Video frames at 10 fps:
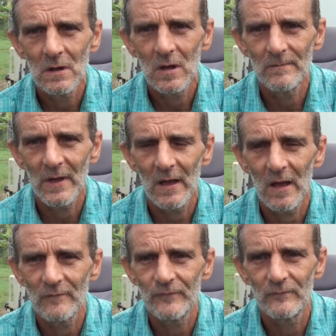on
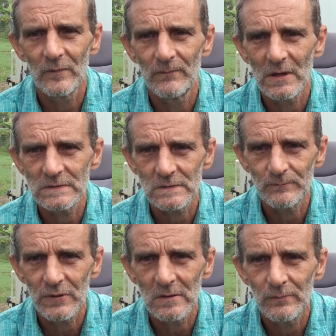behalf of a bunch
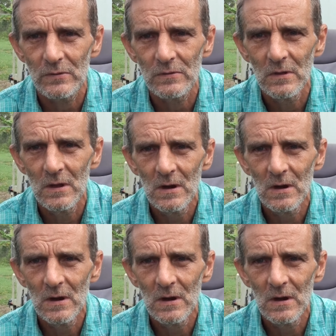of people